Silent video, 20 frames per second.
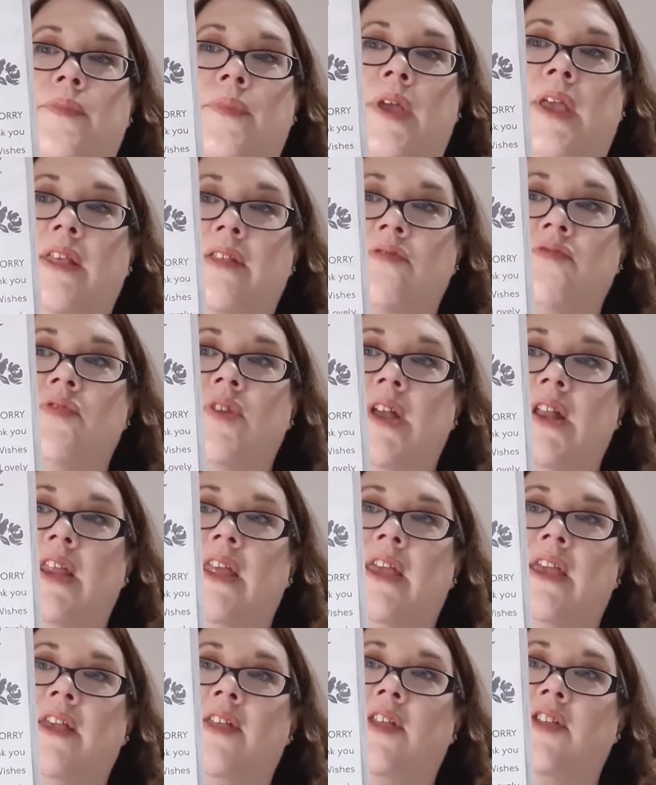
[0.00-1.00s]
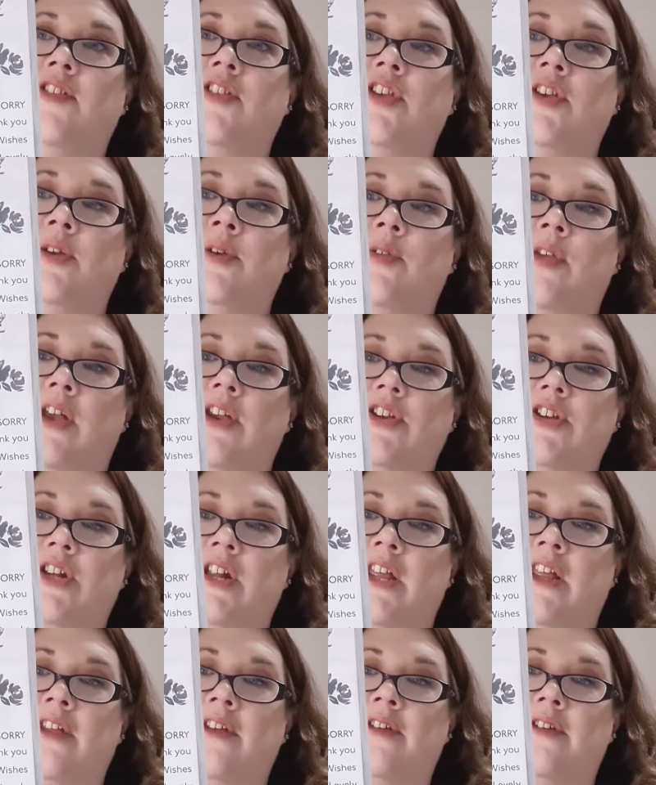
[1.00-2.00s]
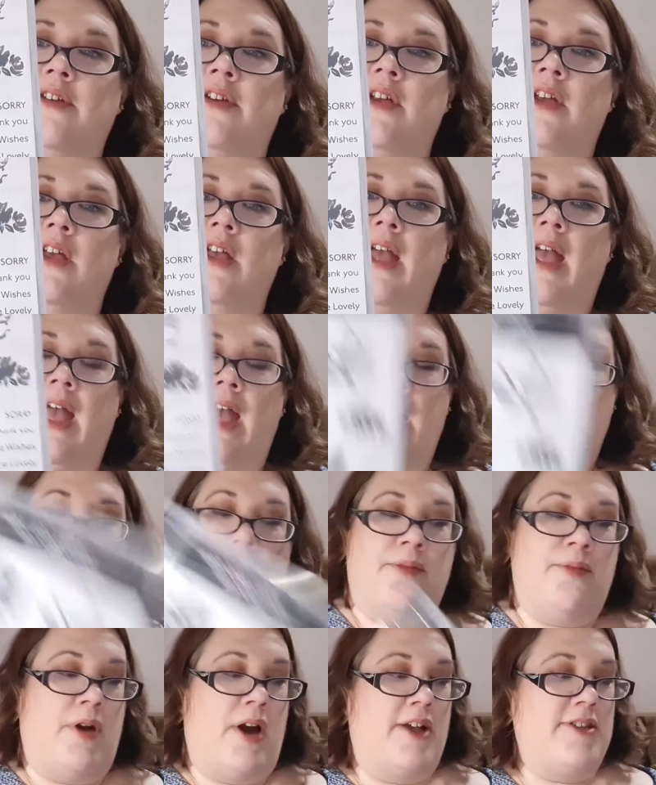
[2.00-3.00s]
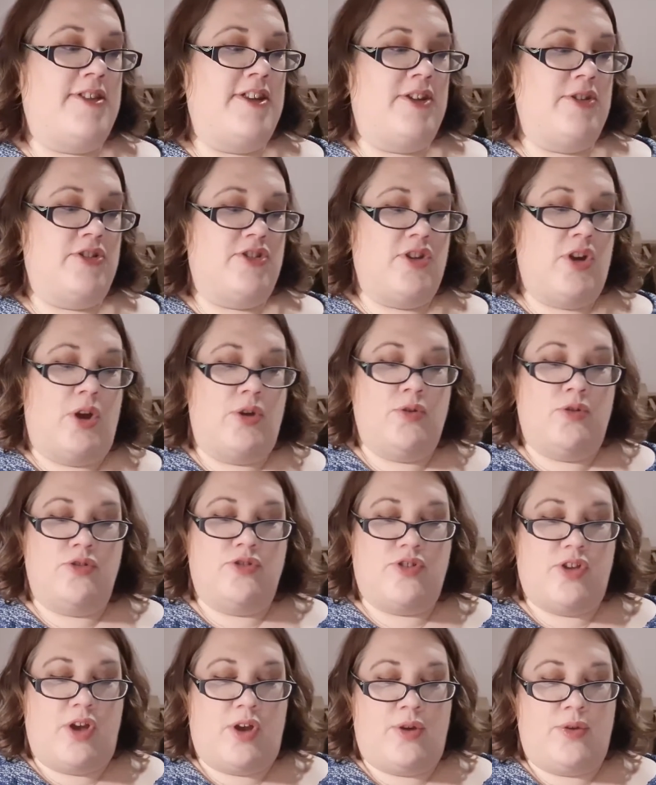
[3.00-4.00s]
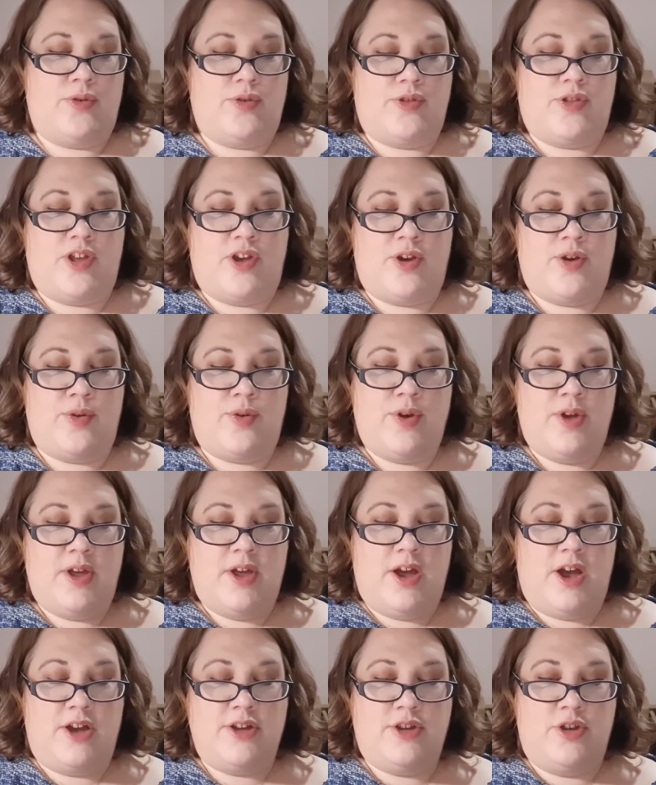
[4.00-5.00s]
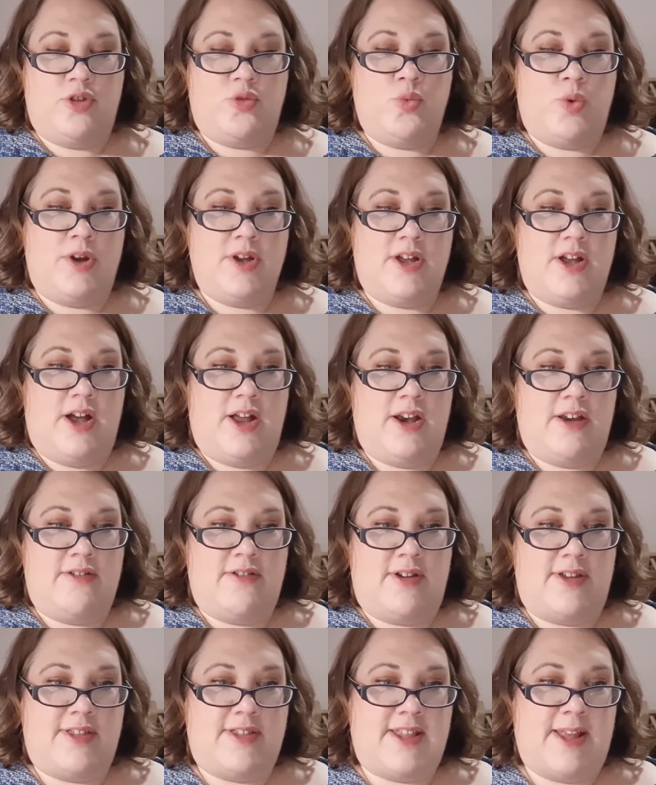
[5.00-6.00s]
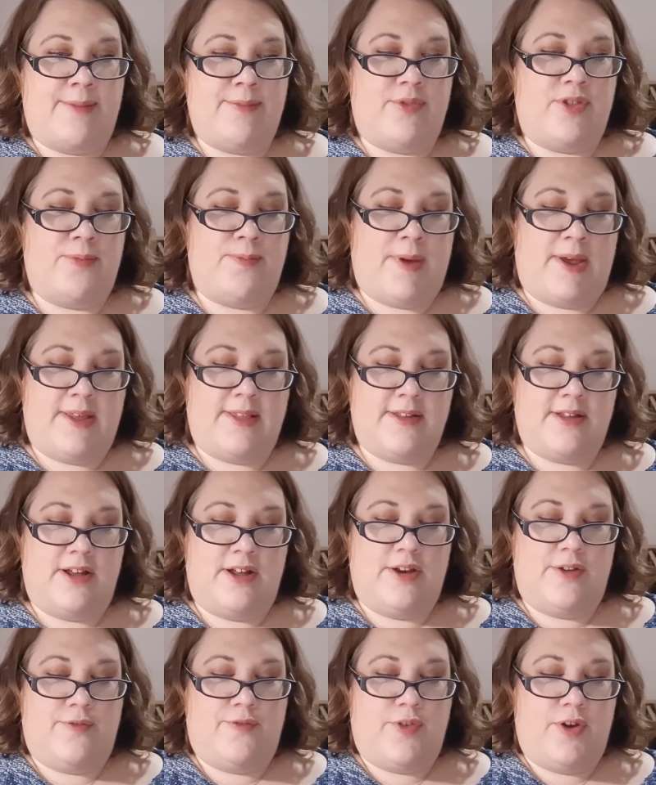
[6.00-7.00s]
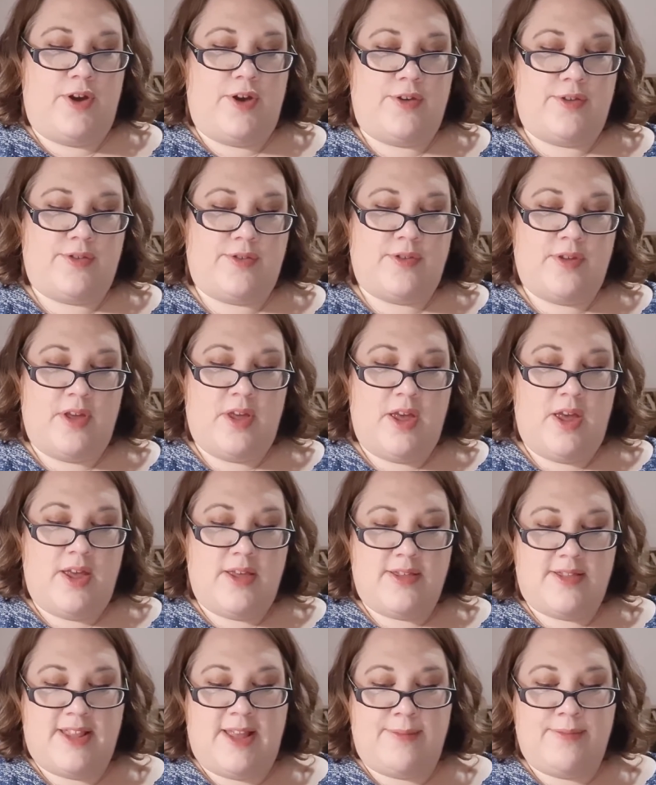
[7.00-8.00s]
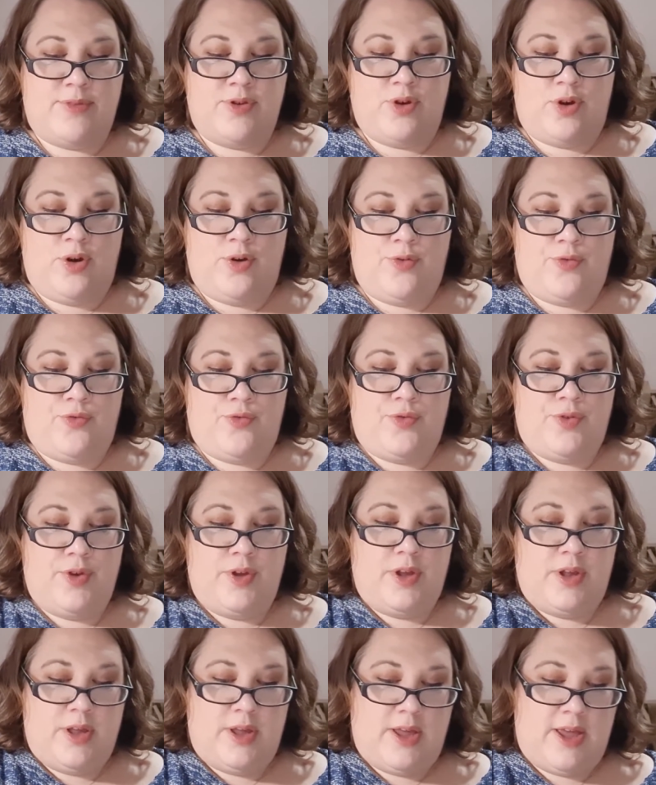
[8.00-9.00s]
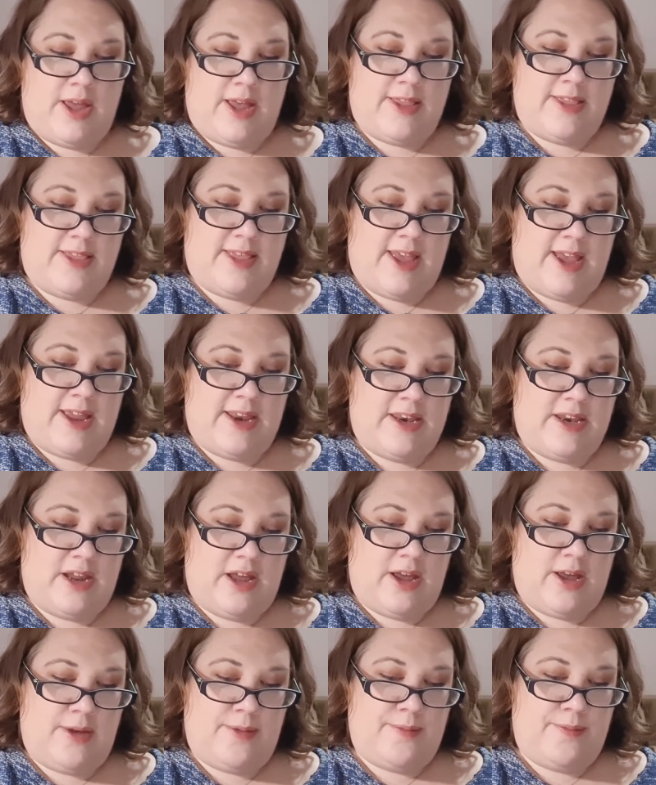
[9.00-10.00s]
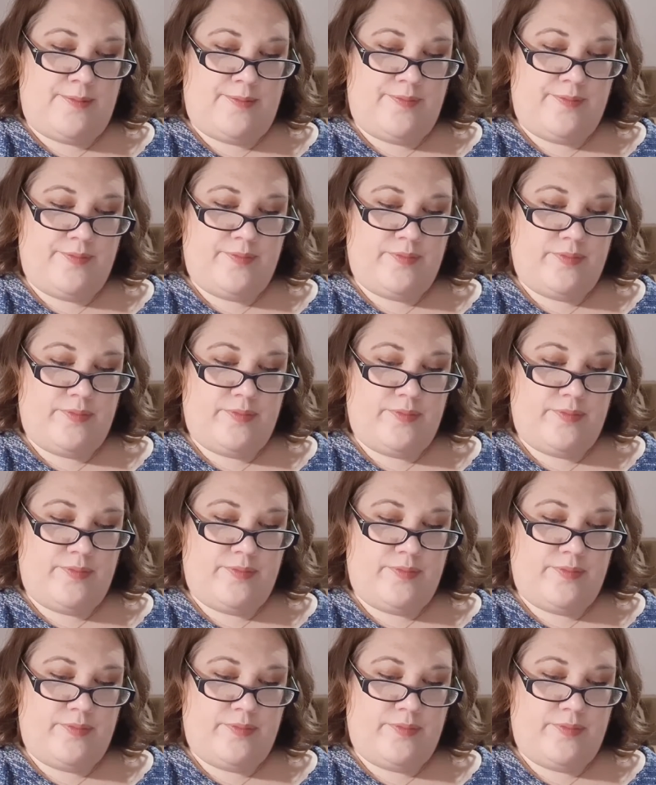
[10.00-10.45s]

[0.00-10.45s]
It's really easy to use actually. And I did it tone on tone. So I used one colour. I stamped the base colour first, stamped it off, and then